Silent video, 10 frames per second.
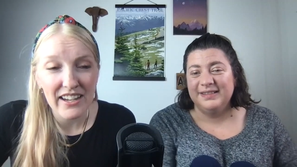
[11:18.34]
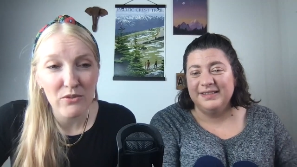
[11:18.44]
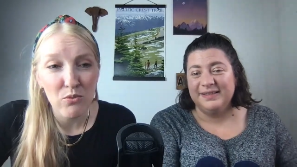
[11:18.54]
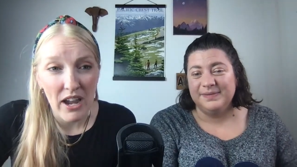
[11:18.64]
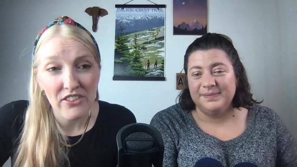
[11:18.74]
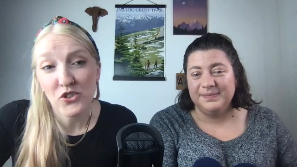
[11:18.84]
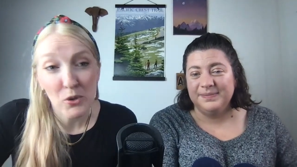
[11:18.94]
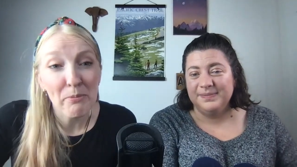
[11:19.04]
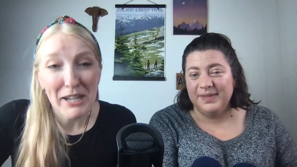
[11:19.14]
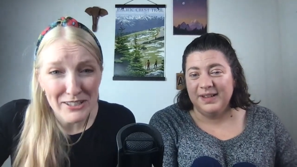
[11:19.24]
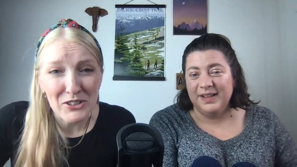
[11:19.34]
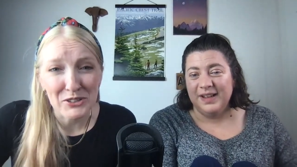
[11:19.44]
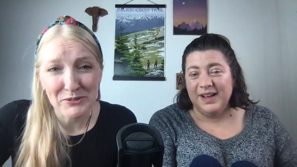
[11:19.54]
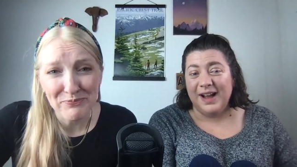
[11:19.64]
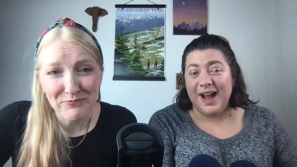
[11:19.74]
Speaker 1: I'd rather do a
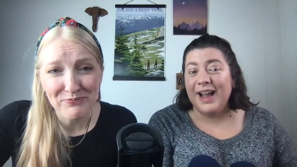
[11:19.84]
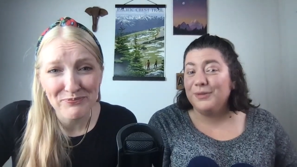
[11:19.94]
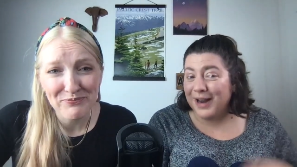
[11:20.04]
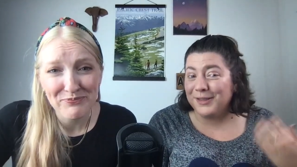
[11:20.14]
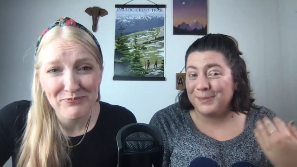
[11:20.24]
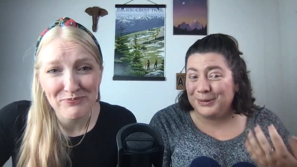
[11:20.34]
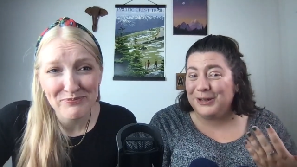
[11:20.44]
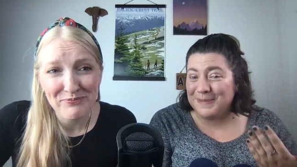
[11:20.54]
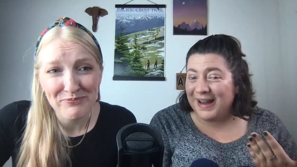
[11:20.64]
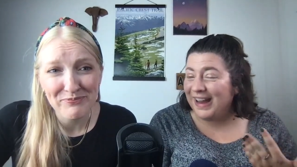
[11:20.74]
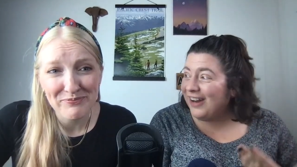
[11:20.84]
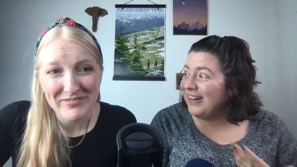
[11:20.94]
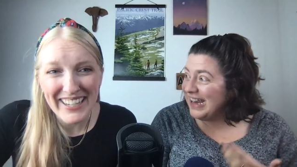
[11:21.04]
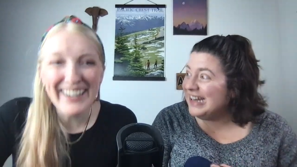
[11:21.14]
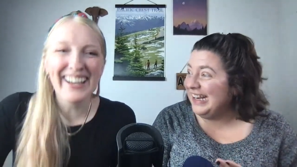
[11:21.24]
puzzle.
Speaker 2: I'd rather pull up my hair
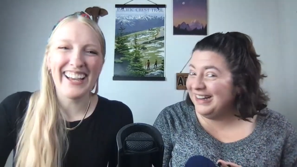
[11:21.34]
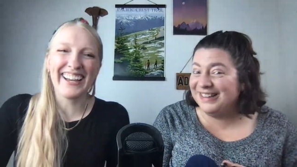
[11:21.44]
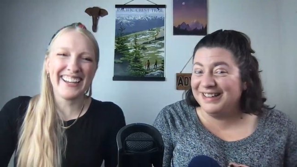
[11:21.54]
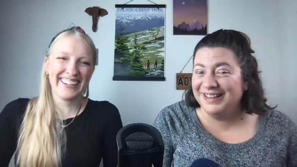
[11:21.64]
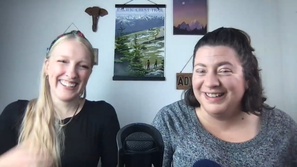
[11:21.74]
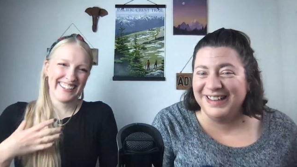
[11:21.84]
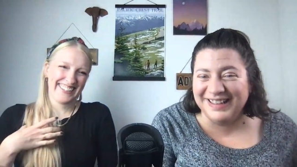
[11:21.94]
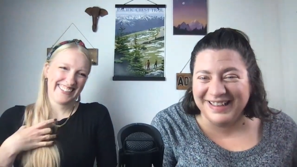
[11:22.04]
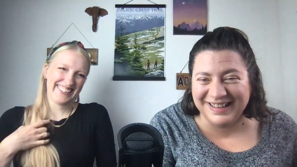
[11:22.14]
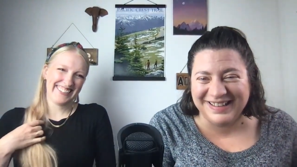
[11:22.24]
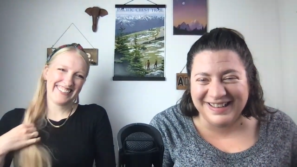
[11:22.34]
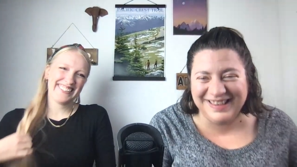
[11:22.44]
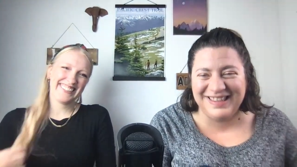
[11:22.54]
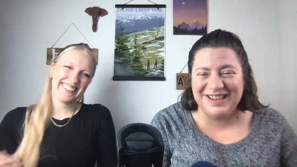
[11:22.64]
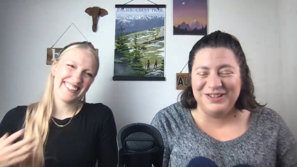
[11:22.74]
and eat it
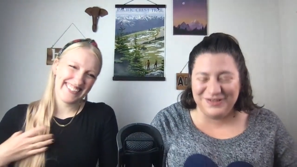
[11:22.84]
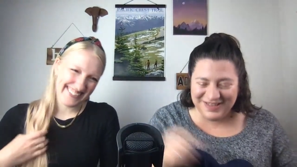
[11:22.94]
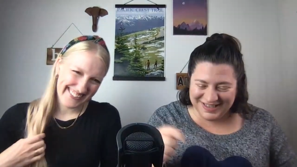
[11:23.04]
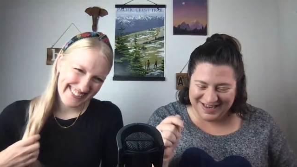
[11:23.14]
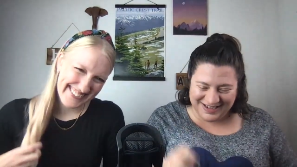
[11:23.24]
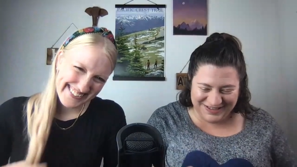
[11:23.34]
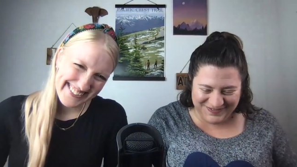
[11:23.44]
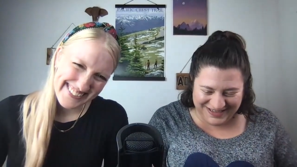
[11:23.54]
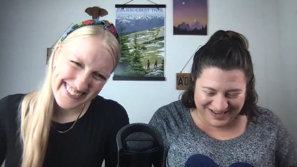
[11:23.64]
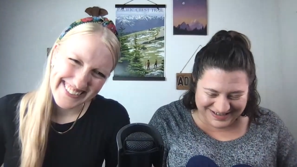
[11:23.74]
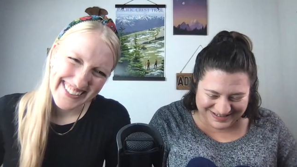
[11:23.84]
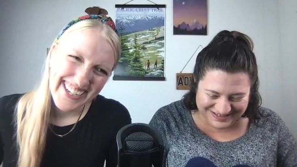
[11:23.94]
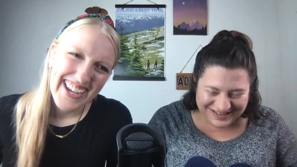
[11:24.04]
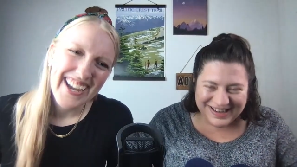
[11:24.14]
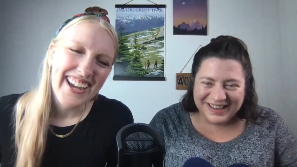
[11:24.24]
than do this activity.
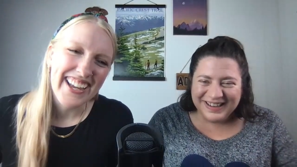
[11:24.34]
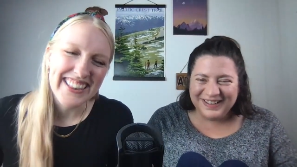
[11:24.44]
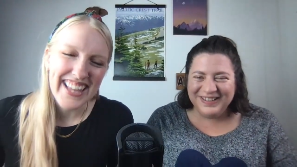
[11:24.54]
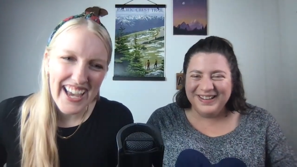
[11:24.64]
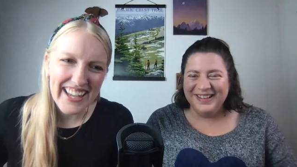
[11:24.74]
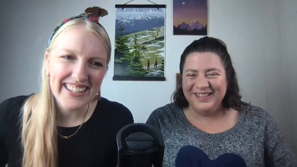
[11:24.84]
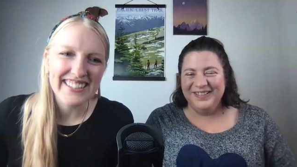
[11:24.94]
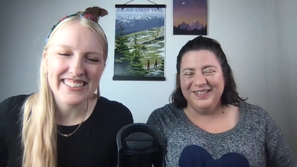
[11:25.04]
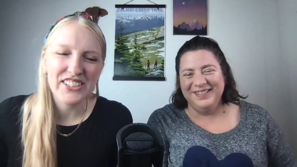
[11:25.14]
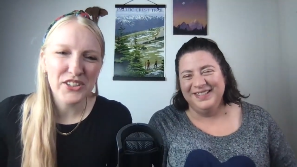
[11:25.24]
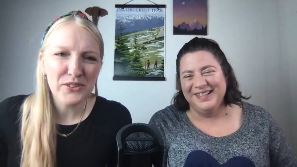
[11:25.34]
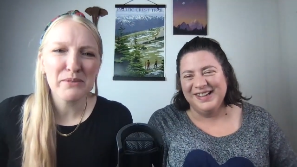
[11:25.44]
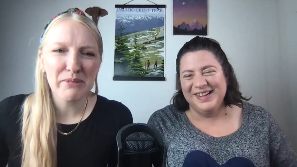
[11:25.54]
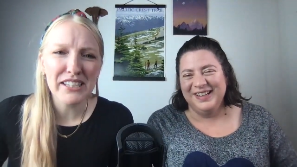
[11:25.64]
And that
Speaker 1: is, you would be